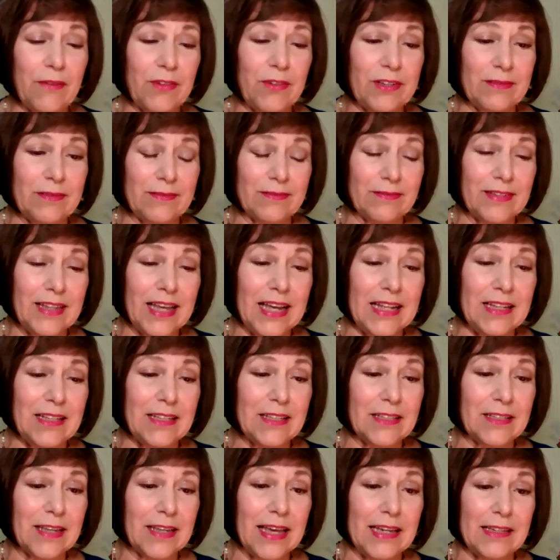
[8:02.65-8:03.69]
from heaven.
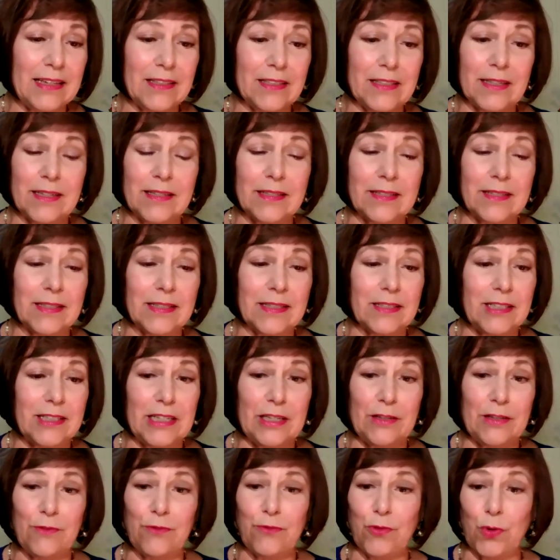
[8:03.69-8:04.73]
That's Exodus
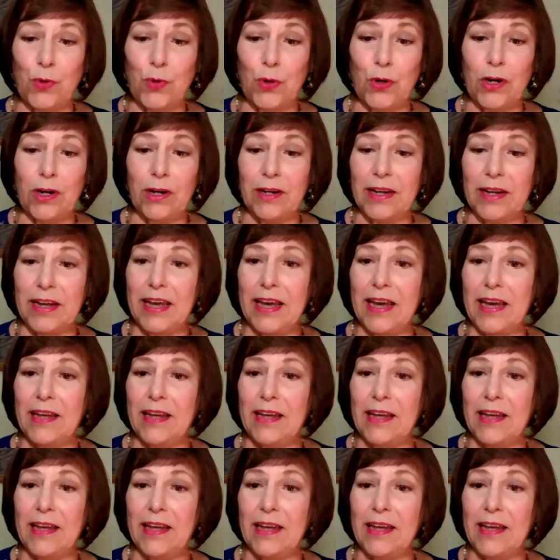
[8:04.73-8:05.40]
16:4.